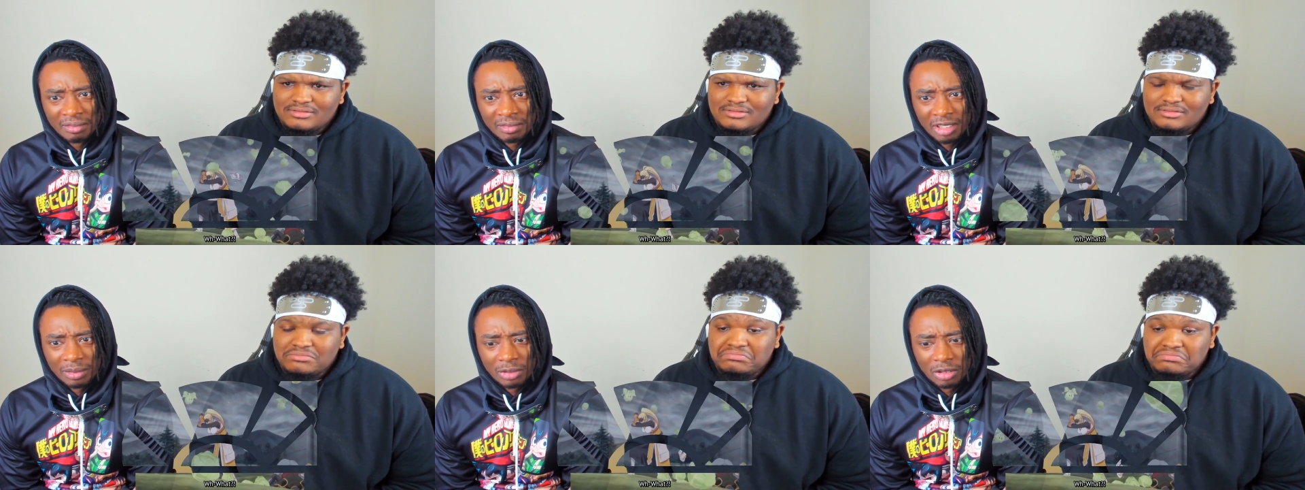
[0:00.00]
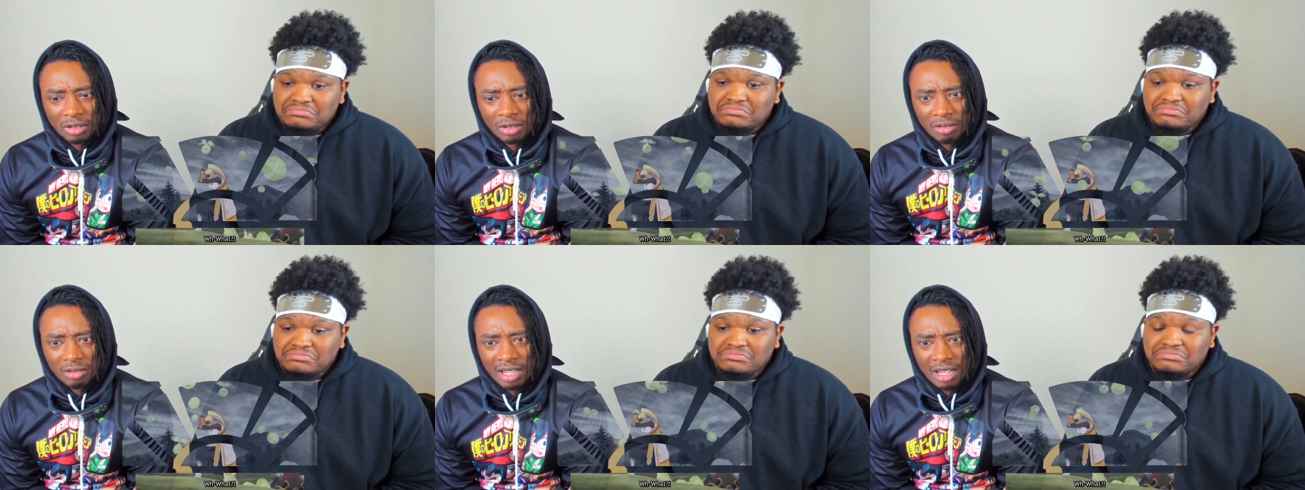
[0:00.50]
Speaker 1: Some
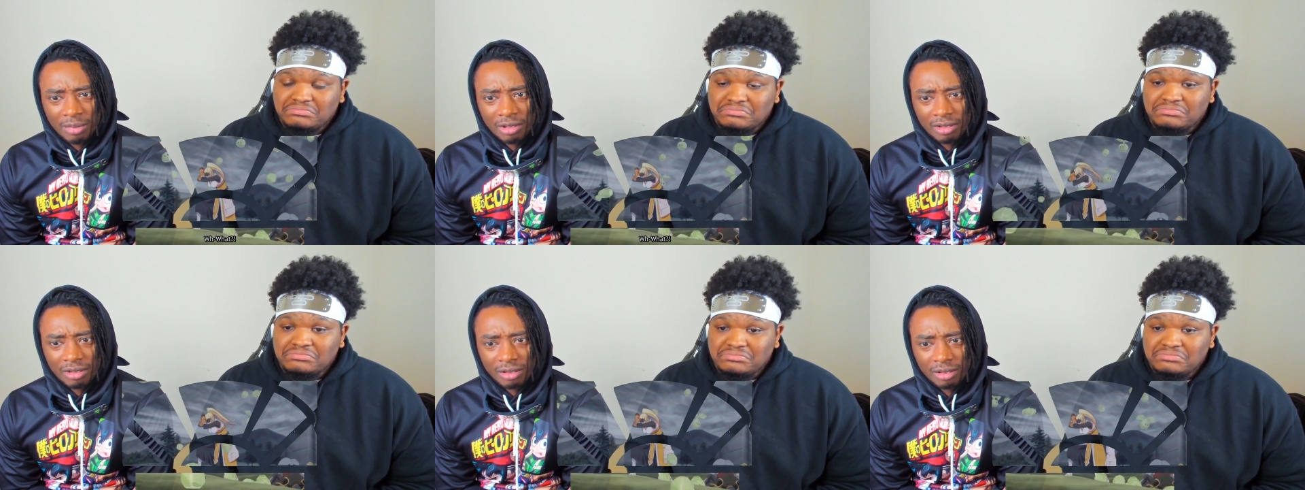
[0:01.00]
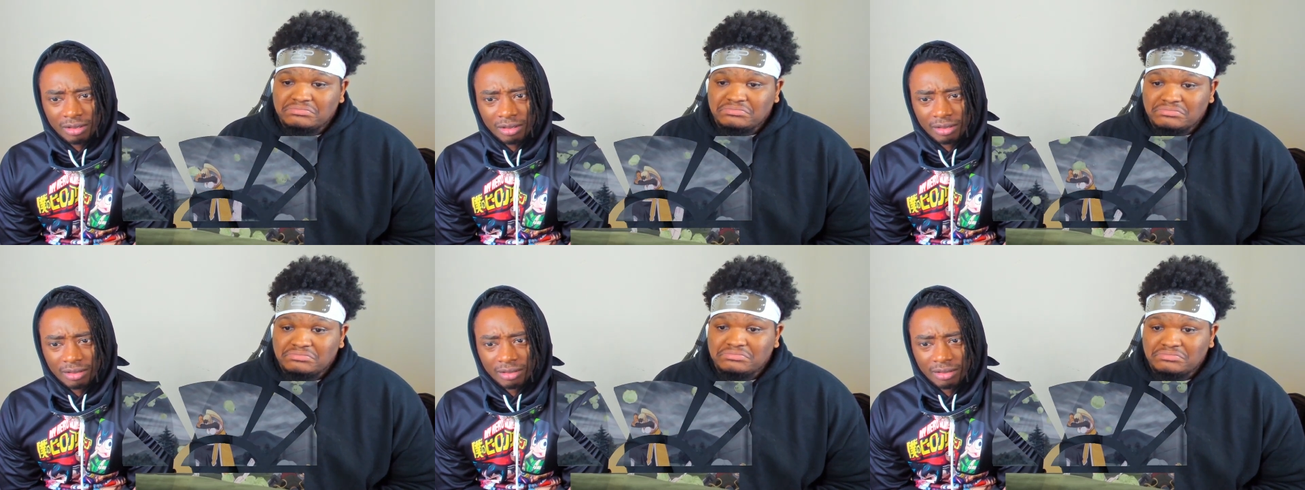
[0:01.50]
strong cabbages
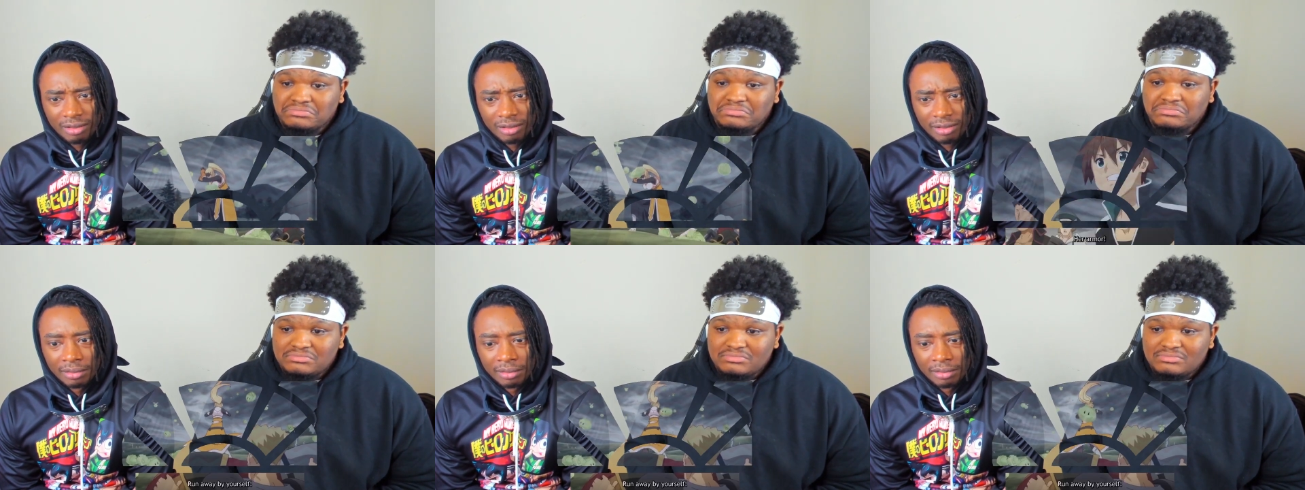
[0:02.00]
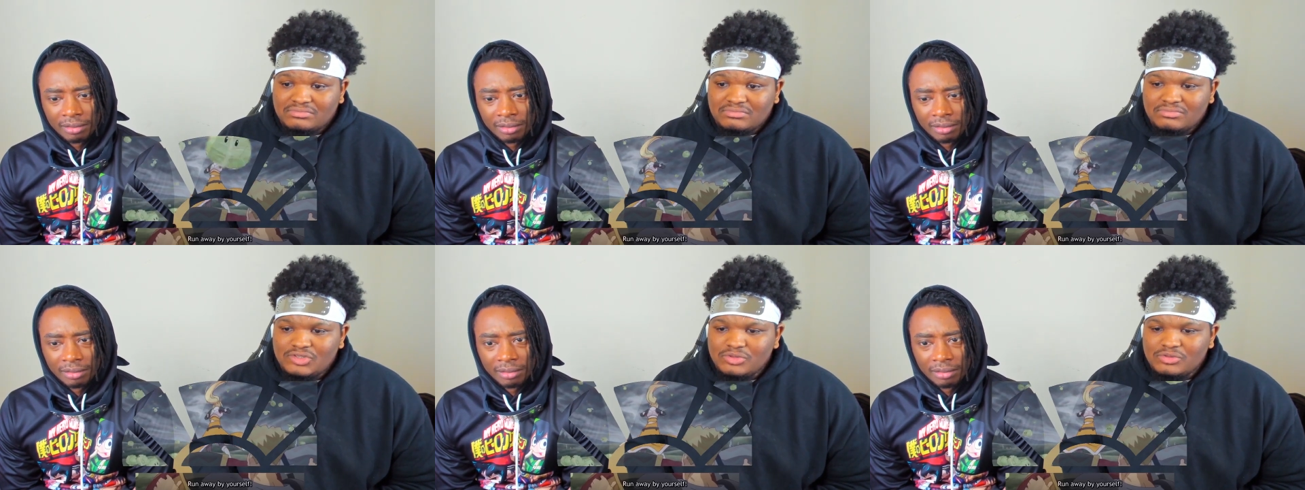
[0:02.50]

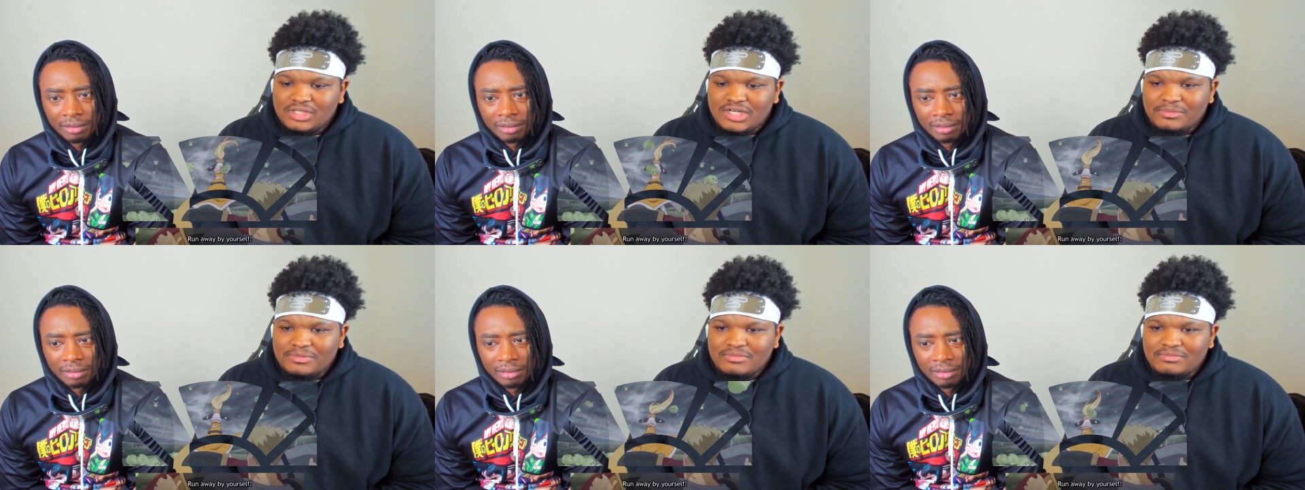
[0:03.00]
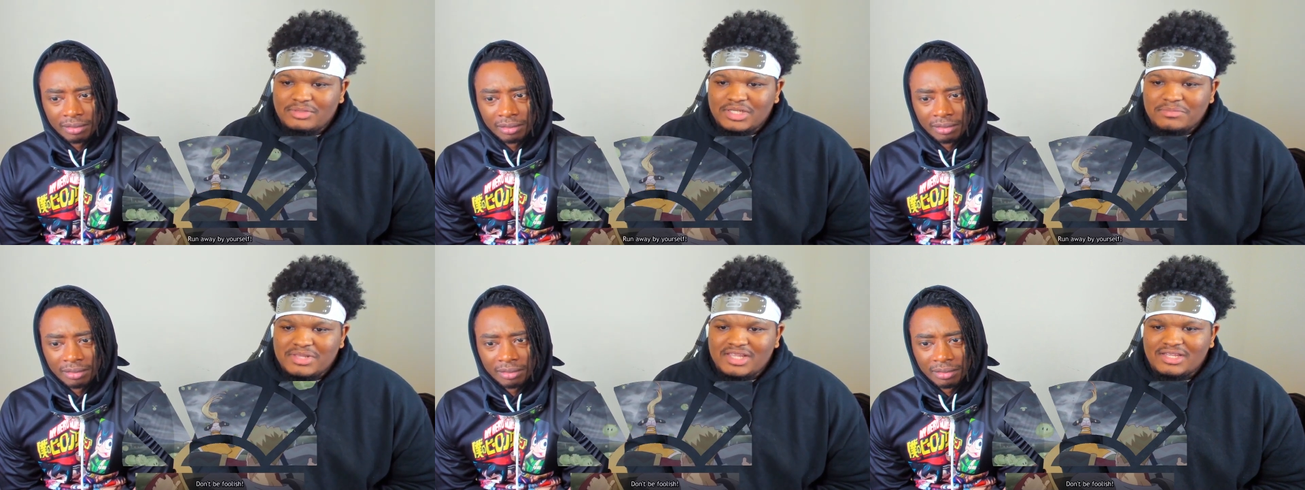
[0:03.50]
Speaker 2: dude, get up and
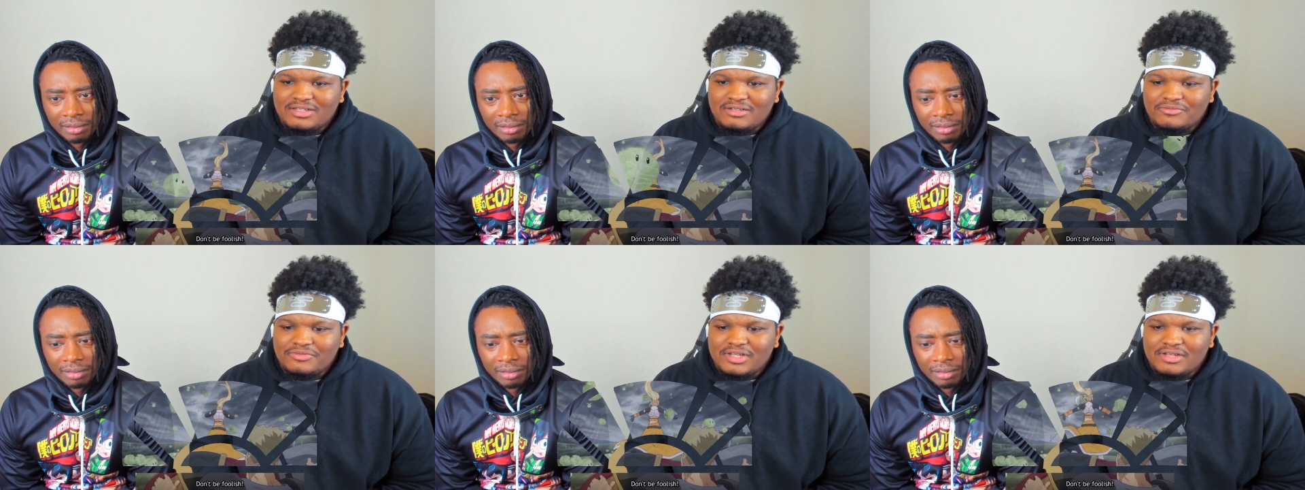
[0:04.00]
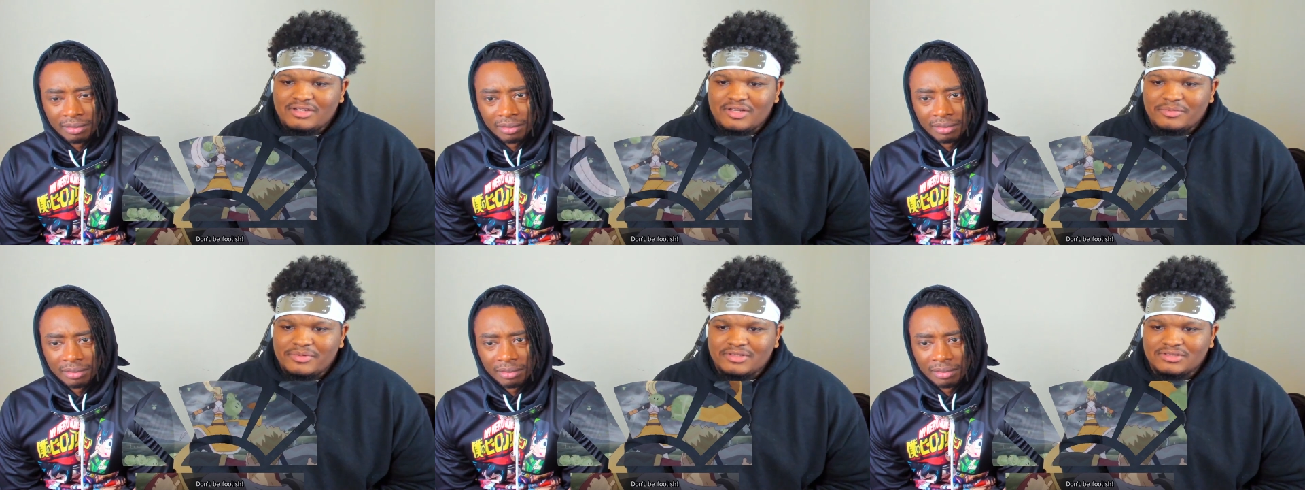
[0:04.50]
be a man and go freaking
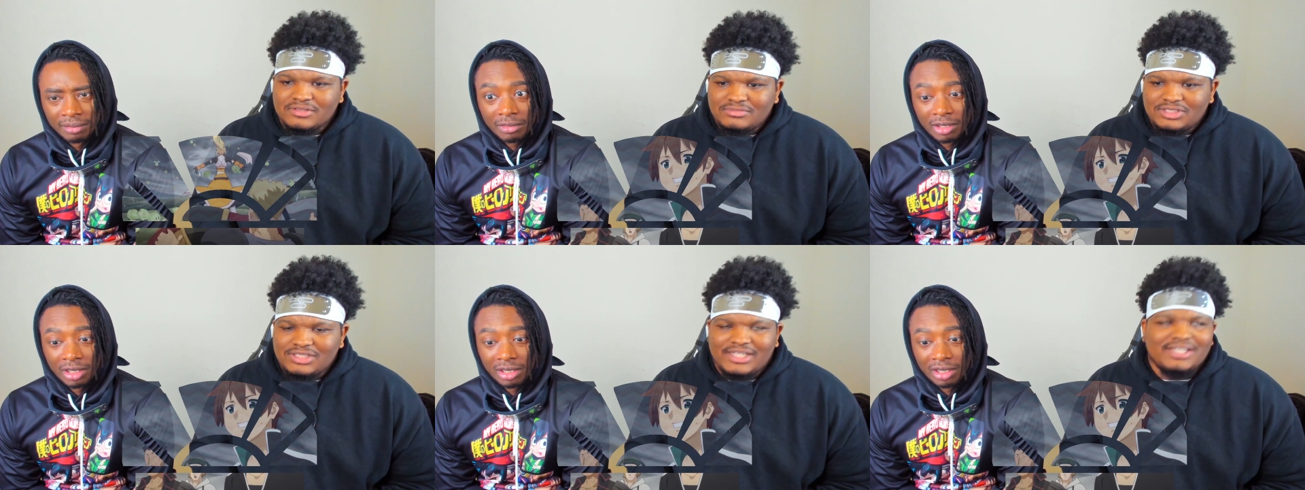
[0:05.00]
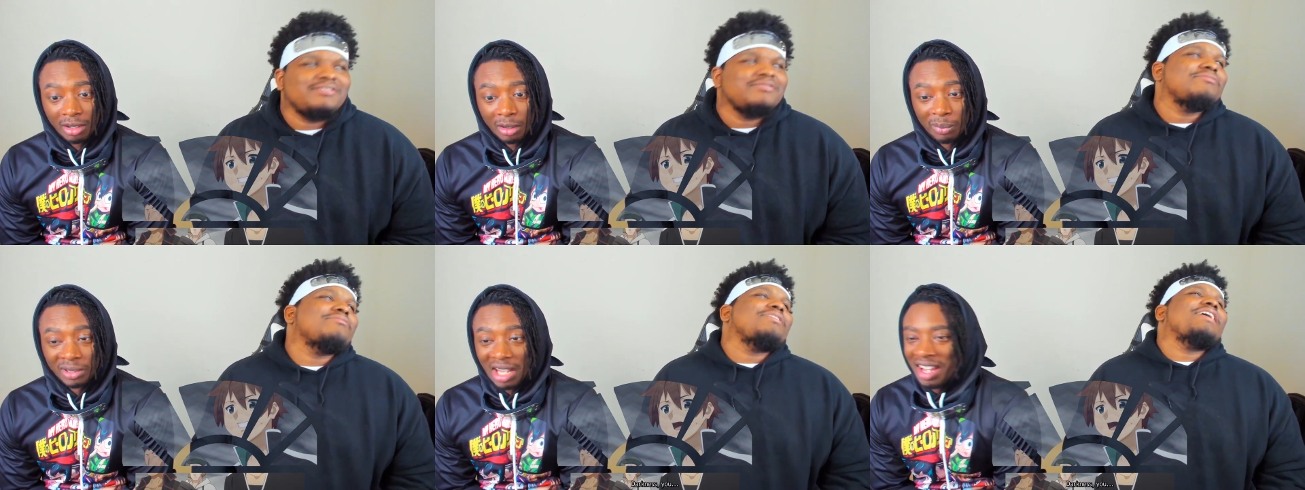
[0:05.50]
help us. And she's like,
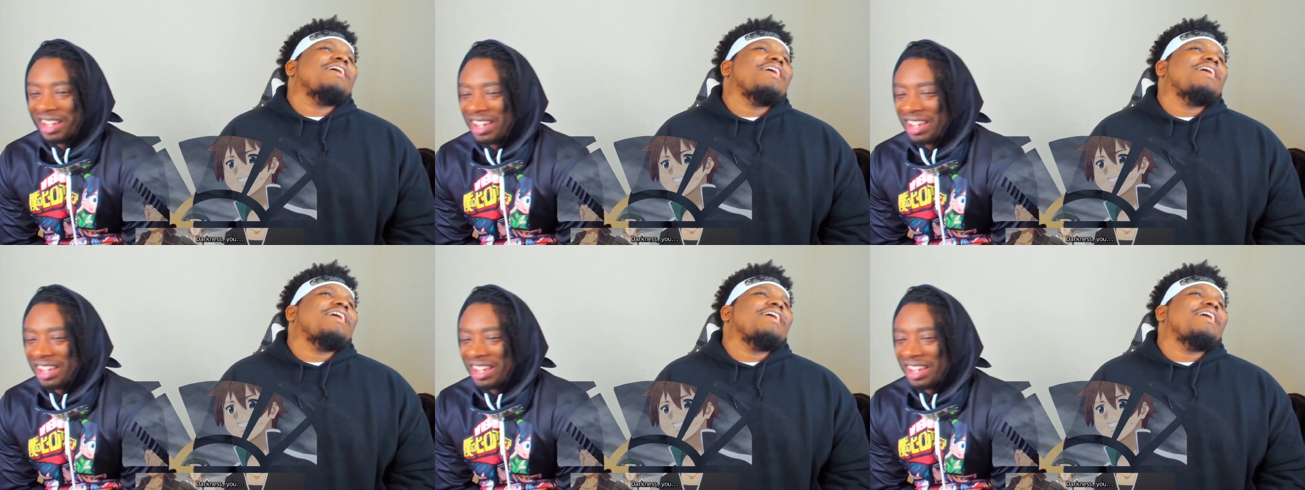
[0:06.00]
up and down.